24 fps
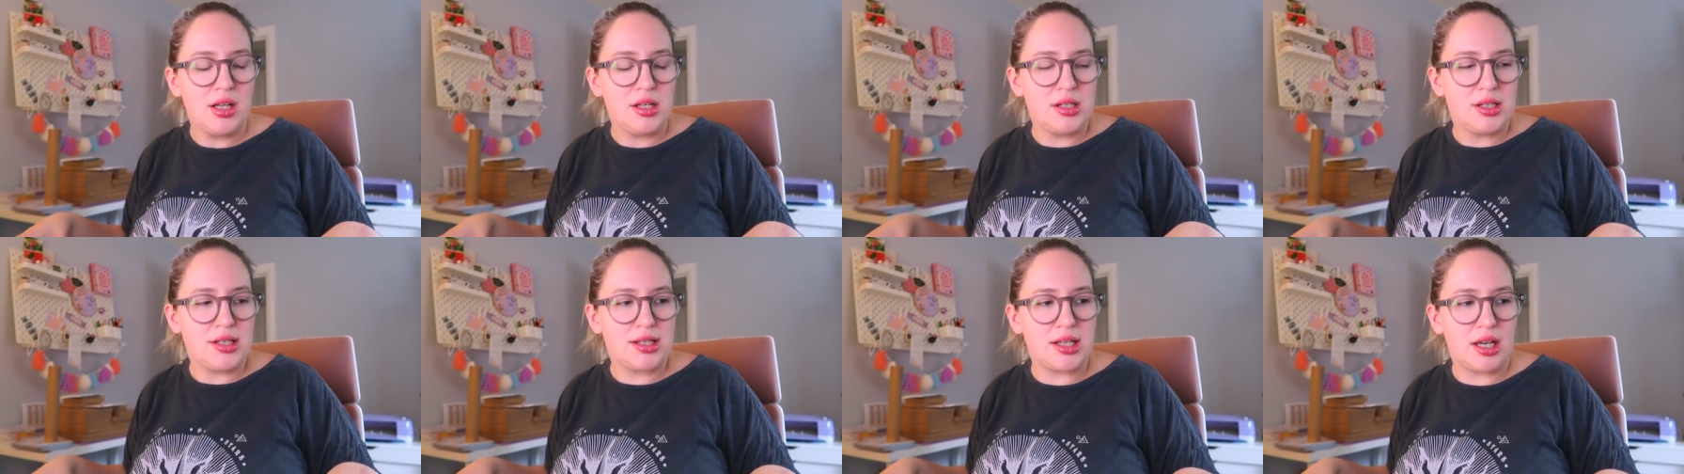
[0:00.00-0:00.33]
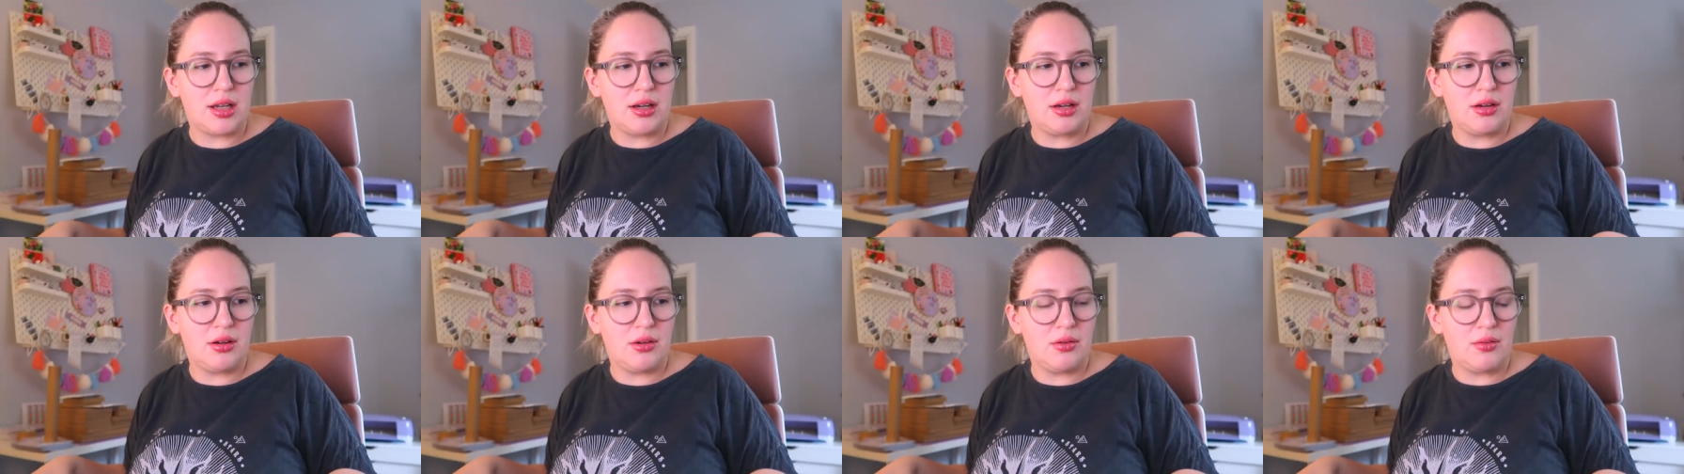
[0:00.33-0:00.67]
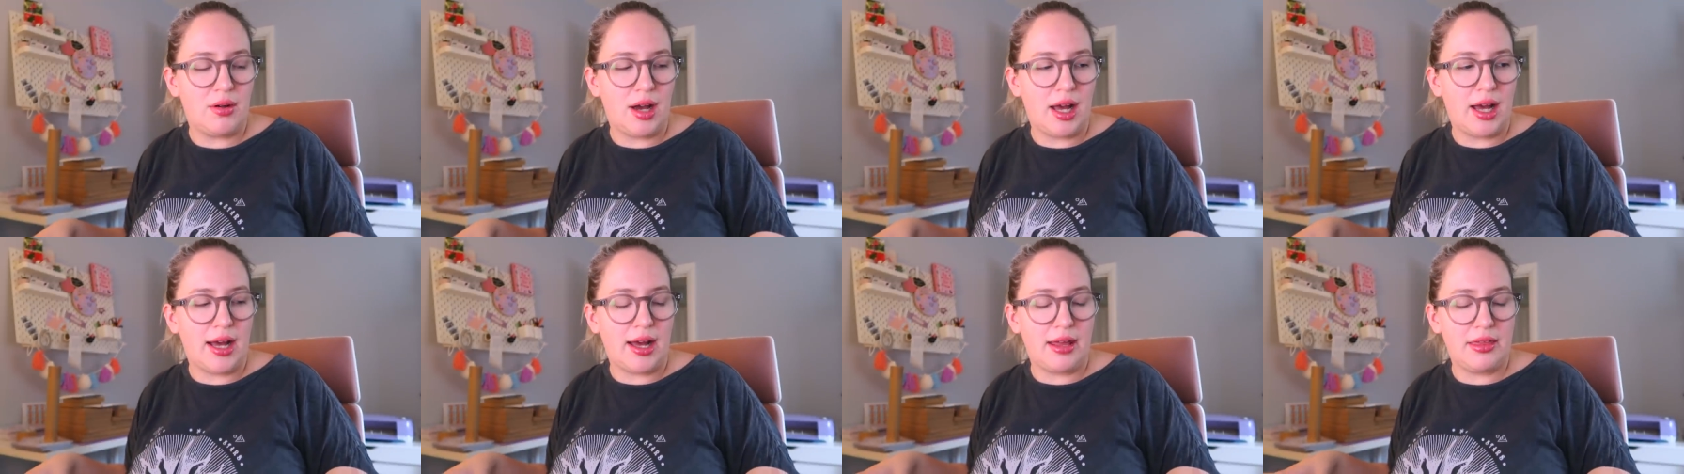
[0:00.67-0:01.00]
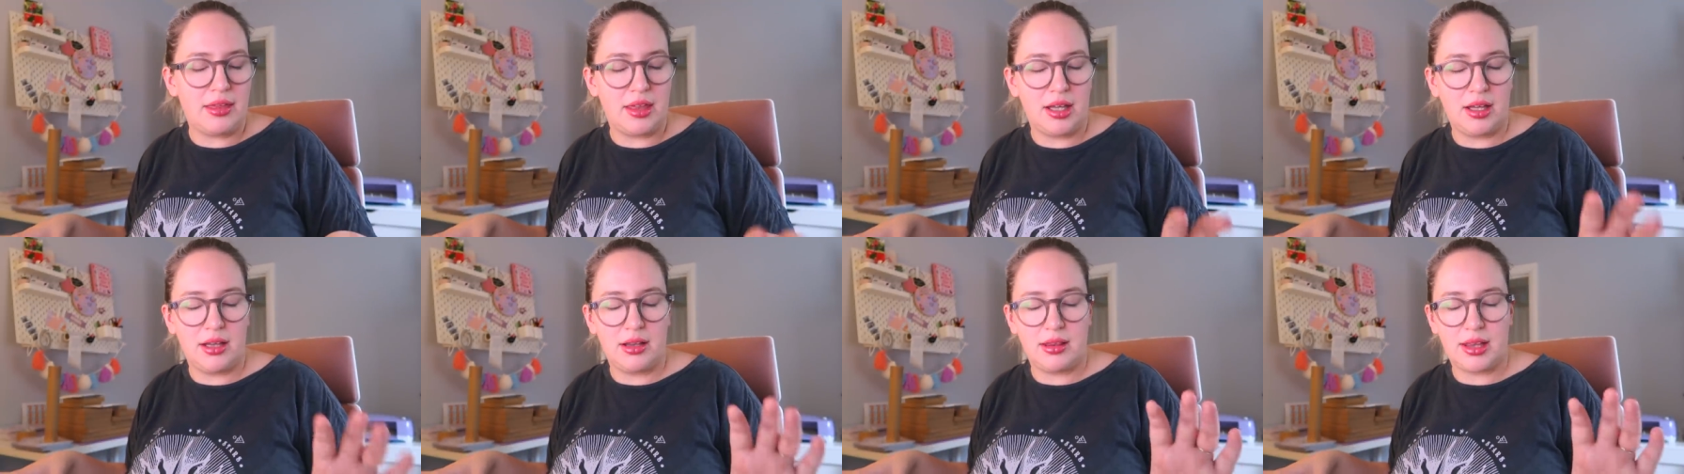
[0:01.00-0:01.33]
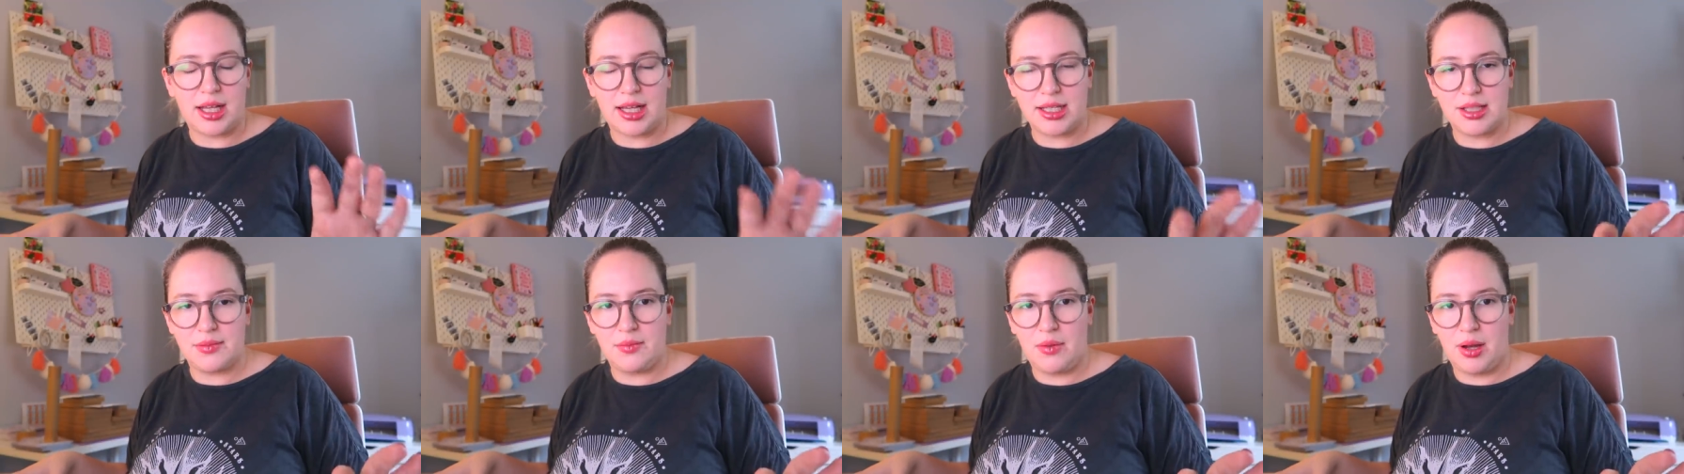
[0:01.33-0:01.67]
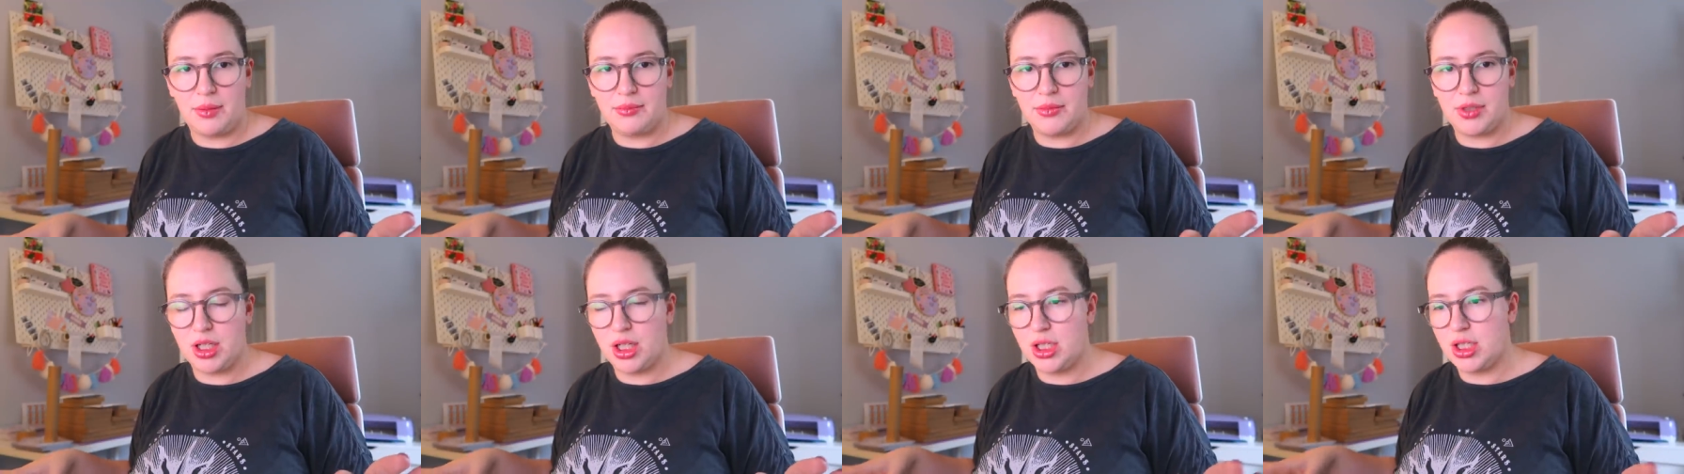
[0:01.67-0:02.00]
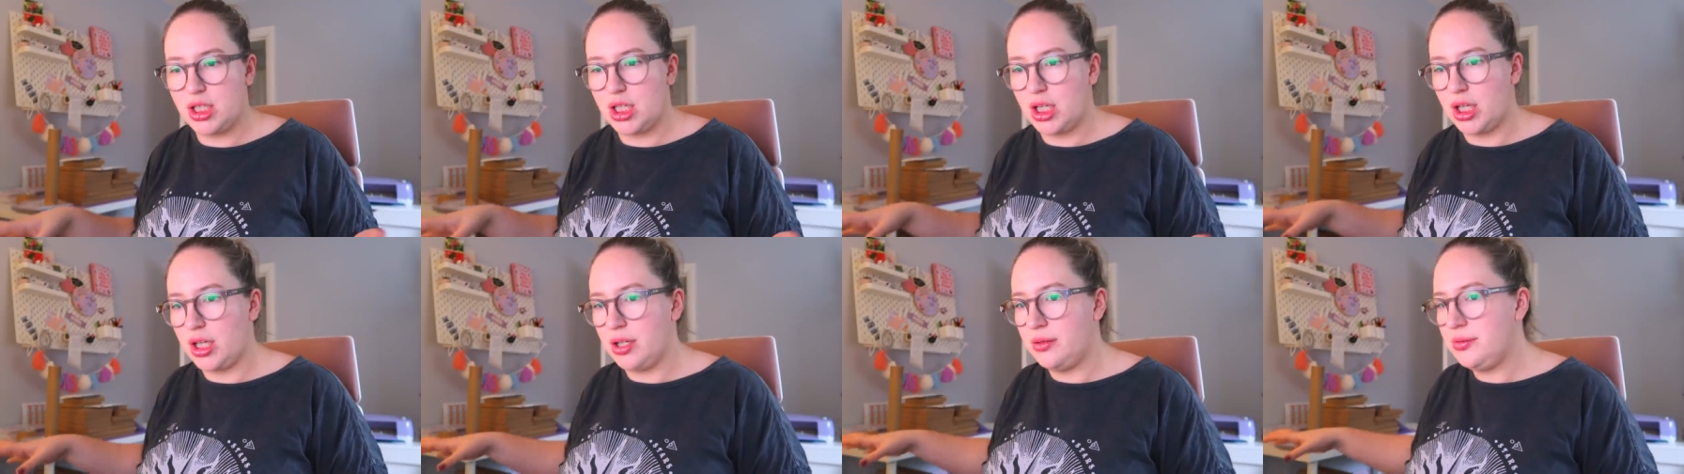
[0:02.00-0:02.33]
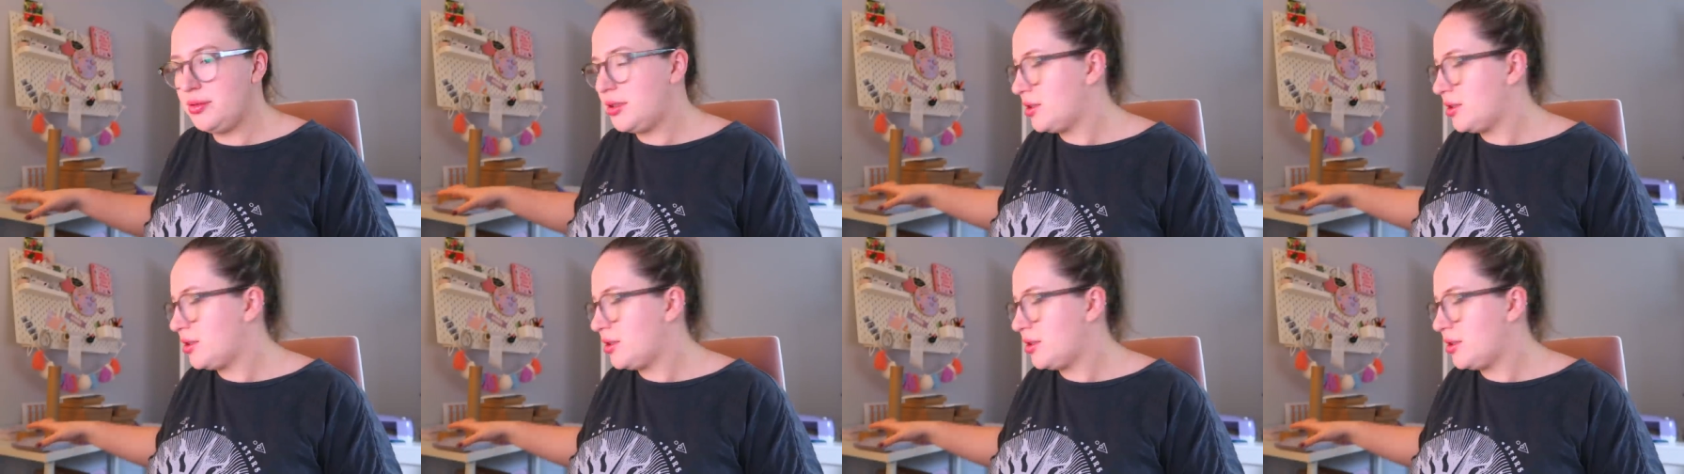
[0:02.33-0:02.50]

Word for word: So I think that's what I'm gonna do.